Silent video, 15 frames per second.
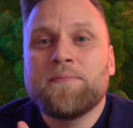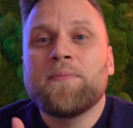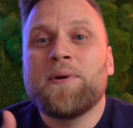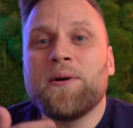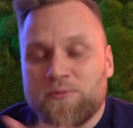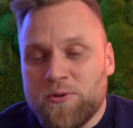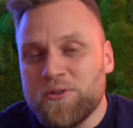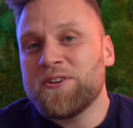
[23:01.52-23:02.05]

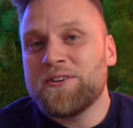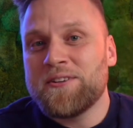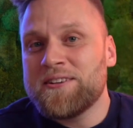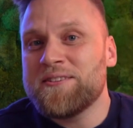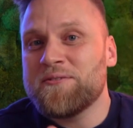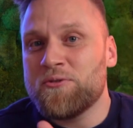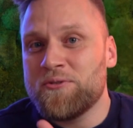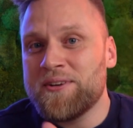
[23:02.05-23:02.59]

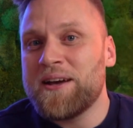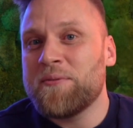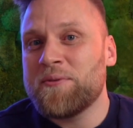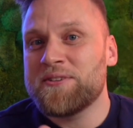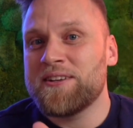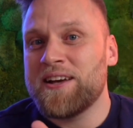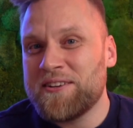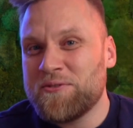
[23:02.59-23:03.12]
unfortunately, do that
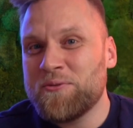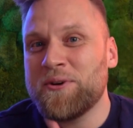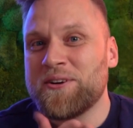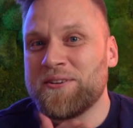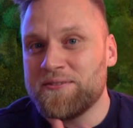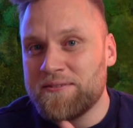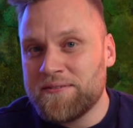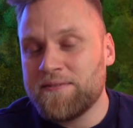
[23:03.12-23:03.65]
with
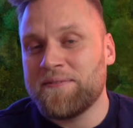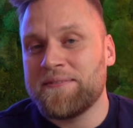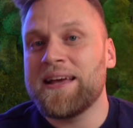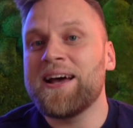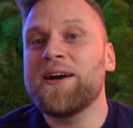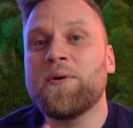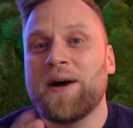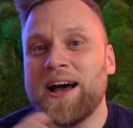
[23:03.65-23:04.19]
Lexware.
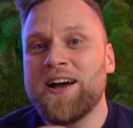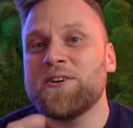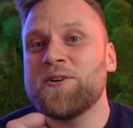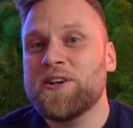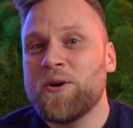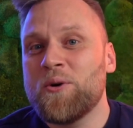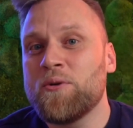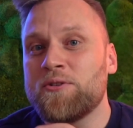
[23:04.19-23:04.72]
And you
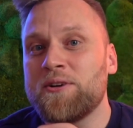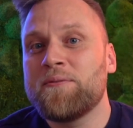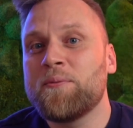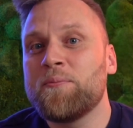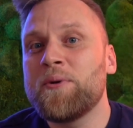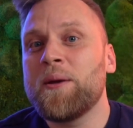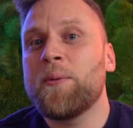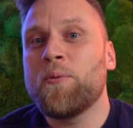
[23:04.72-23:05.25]
actually also have a
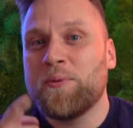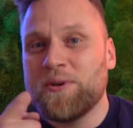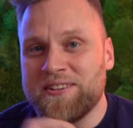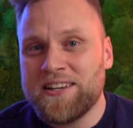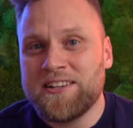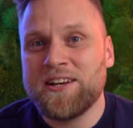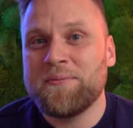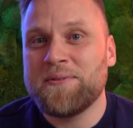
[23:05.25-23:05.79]
problem with
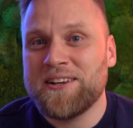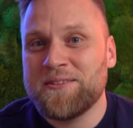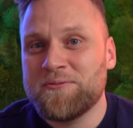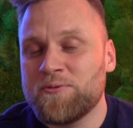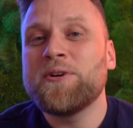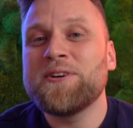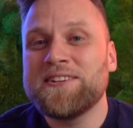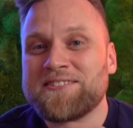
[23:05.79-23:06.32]
incoming
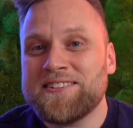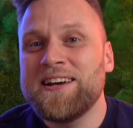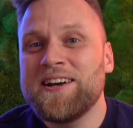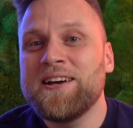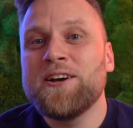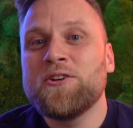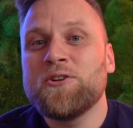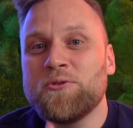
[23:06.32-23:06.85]
invoices that are
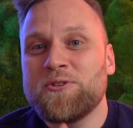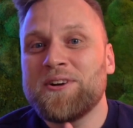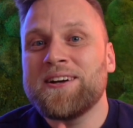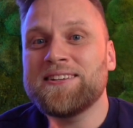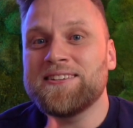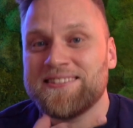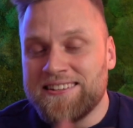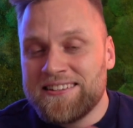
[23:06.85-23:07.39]
issued
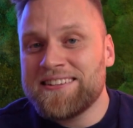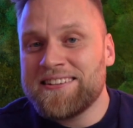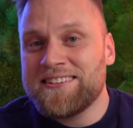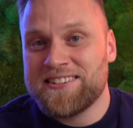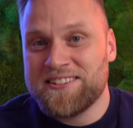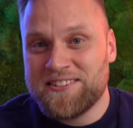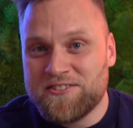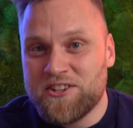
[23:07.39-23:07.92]

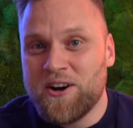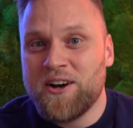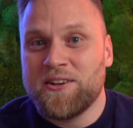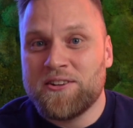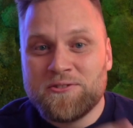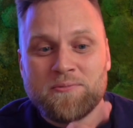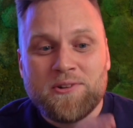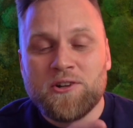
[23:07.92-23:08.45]
in
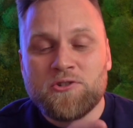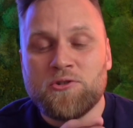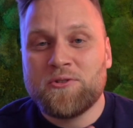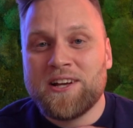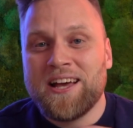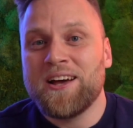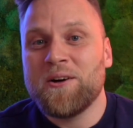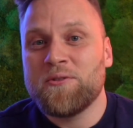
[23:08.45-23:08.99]
dollars, because you
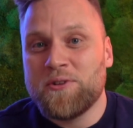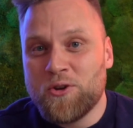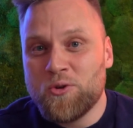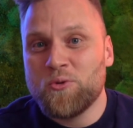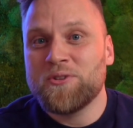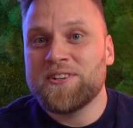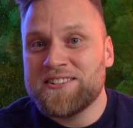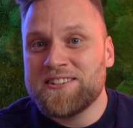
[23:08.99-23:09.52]
cannot
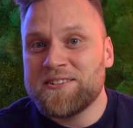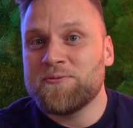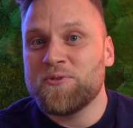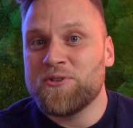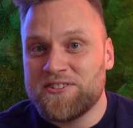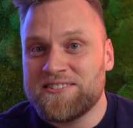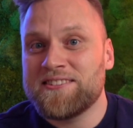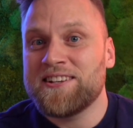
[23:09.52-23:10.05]
record these
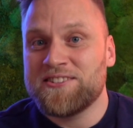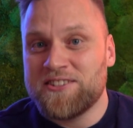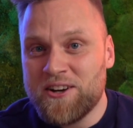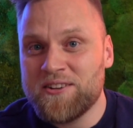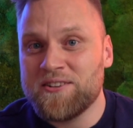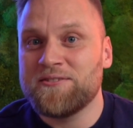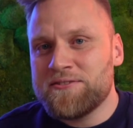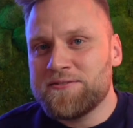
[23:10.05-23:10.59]
invoices in
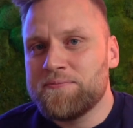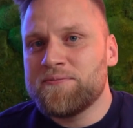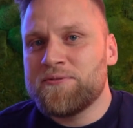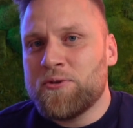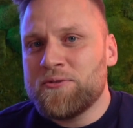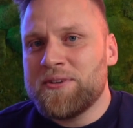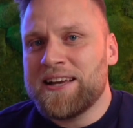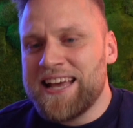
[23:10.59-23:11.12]
dollars.
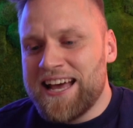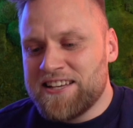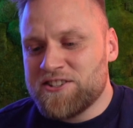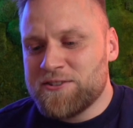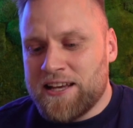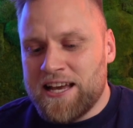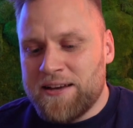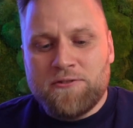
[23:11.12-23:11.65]
You then
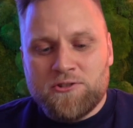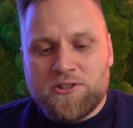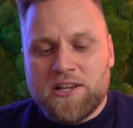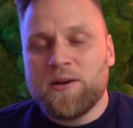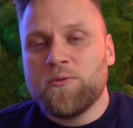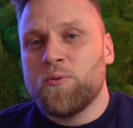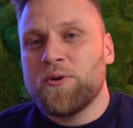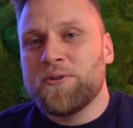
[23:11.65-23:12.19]
actually have to
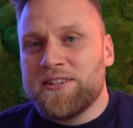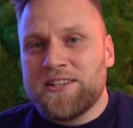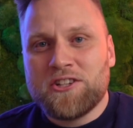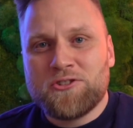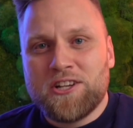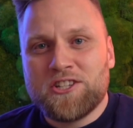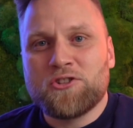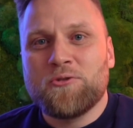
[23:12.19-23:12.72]
check what the
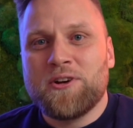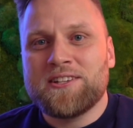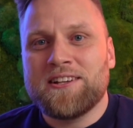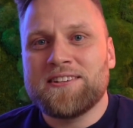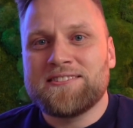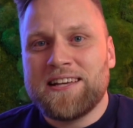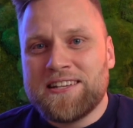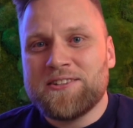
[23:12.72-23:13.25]
exchange rate
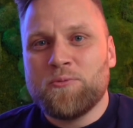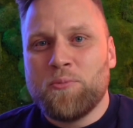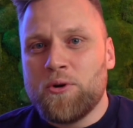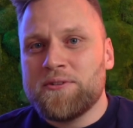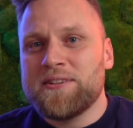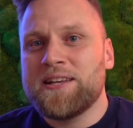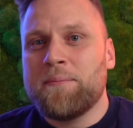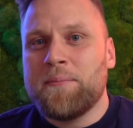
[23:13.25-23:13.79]
is, that is
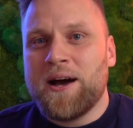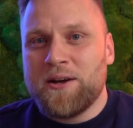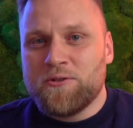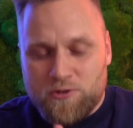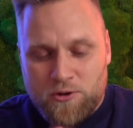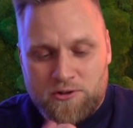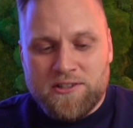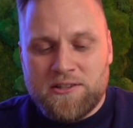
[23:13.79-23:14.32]
what the
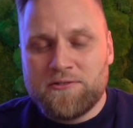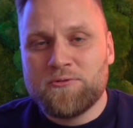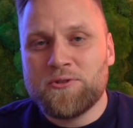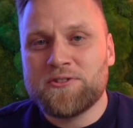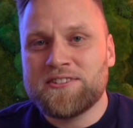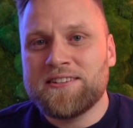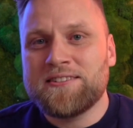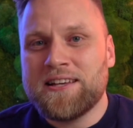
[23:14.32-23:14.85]
amount on the
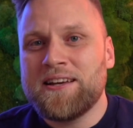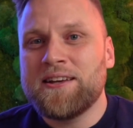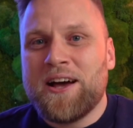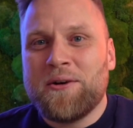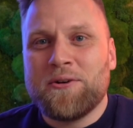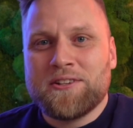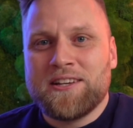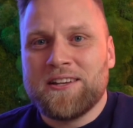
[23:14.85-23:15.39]
invoice is,
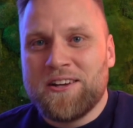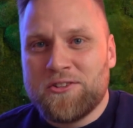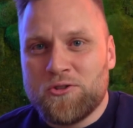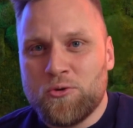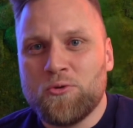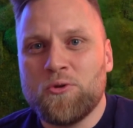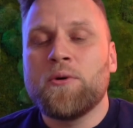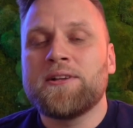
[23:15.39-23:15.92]
currently in
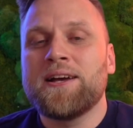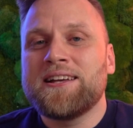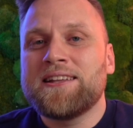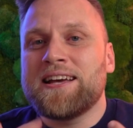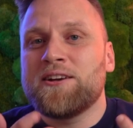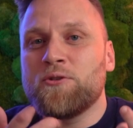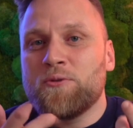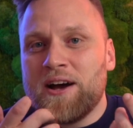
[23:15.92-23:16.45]
euros, and
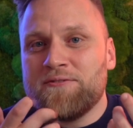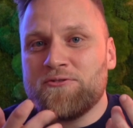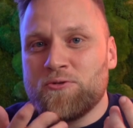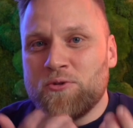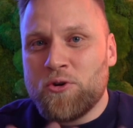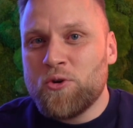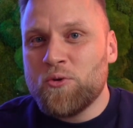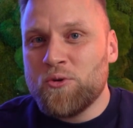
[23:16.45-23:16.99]
then you have to
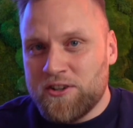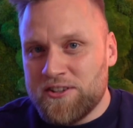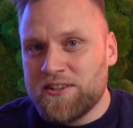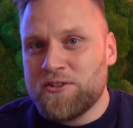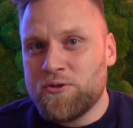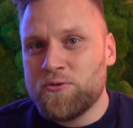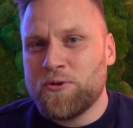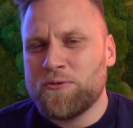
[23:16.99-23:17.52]
record it
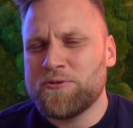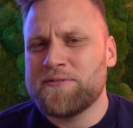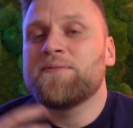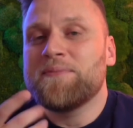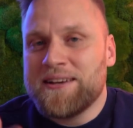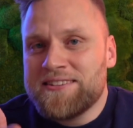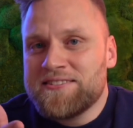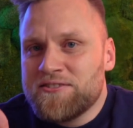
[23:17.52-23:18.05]
in euros.
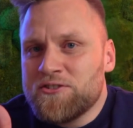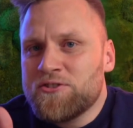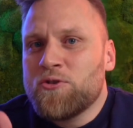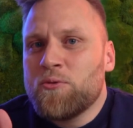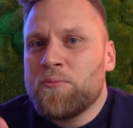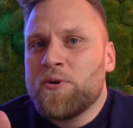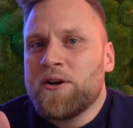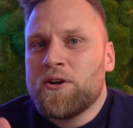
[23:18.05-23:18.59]
That's
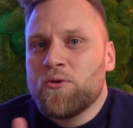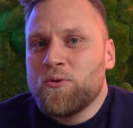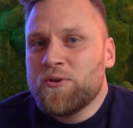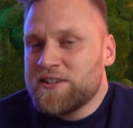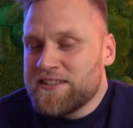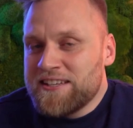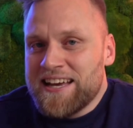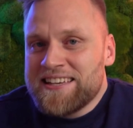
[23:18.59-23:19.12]
super
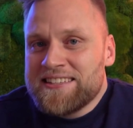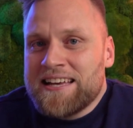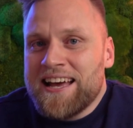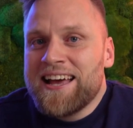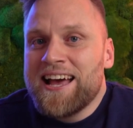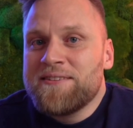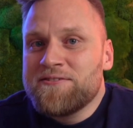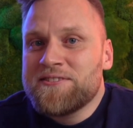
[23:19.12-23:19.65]
annoying, and I
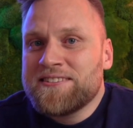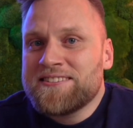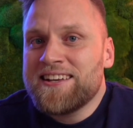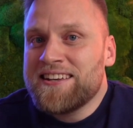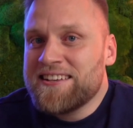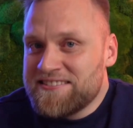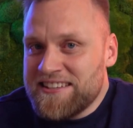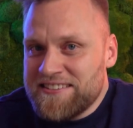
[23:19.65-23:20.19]
have to say
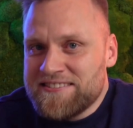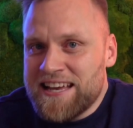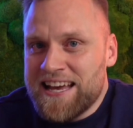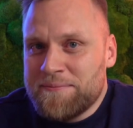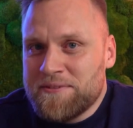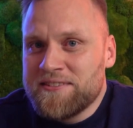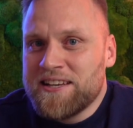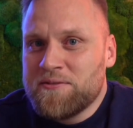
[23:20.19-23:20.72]
it doesn't
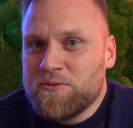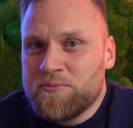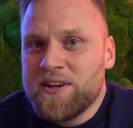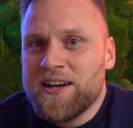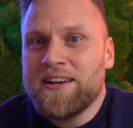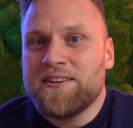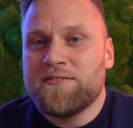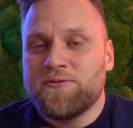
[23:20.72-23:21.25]
happen that
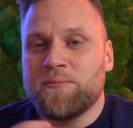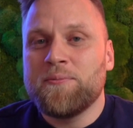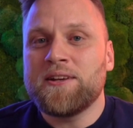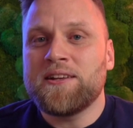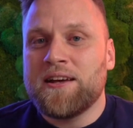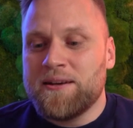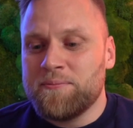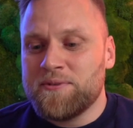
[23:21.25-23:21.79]
rarely for
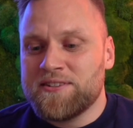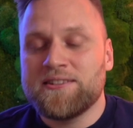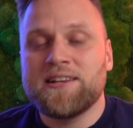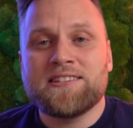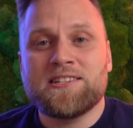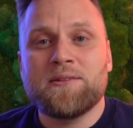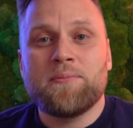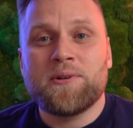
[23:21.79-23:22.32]
me, because I
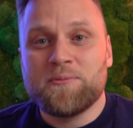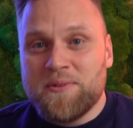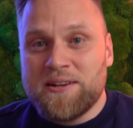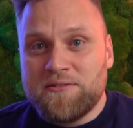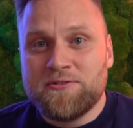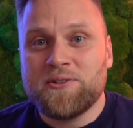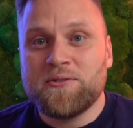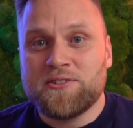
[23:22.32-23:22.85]
simply buy
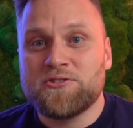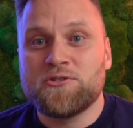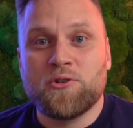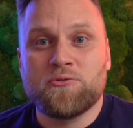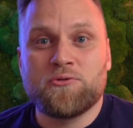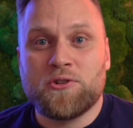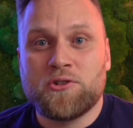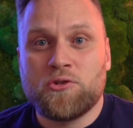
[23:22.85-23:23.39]
various
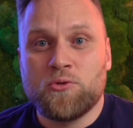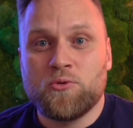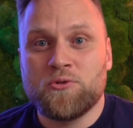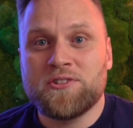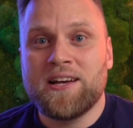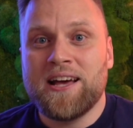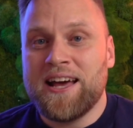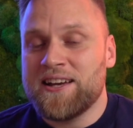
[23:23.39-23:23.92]
software
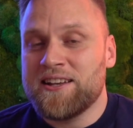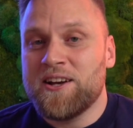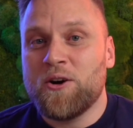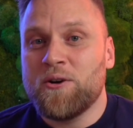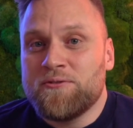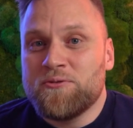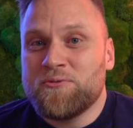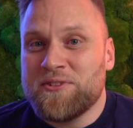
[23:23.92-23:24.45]
tools and I
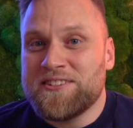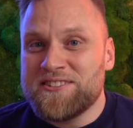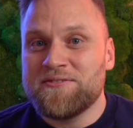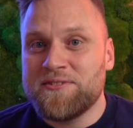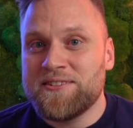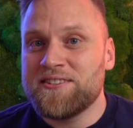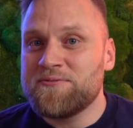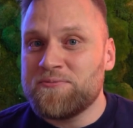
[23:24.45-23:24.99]
often receive
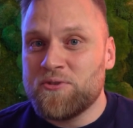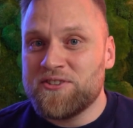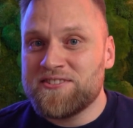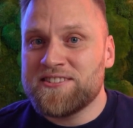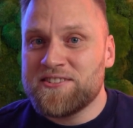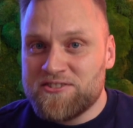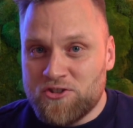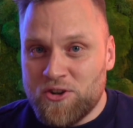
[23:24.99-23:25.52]
an invoice
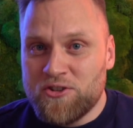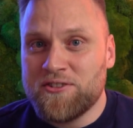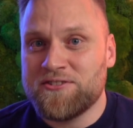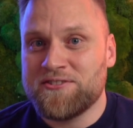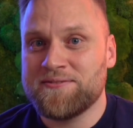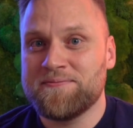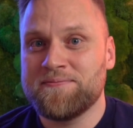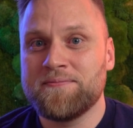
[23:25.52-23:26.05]
in dollars.